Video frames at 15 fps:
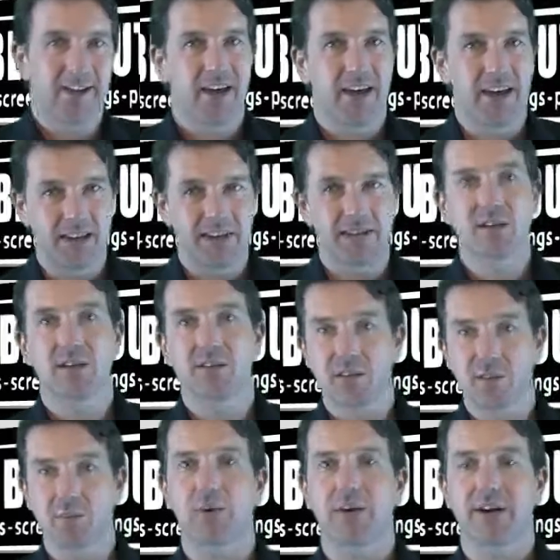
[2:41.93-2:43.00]
Hence, the
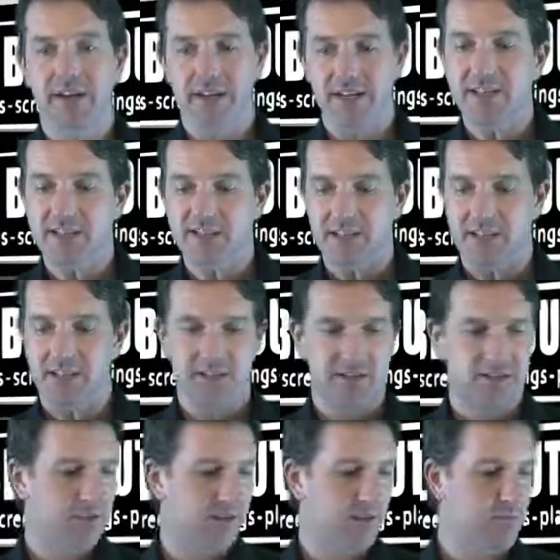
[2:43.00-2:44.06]
spring assist
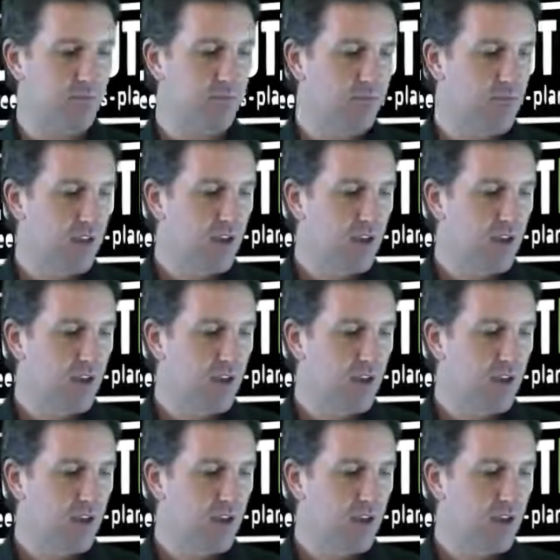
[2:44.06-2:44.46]
system.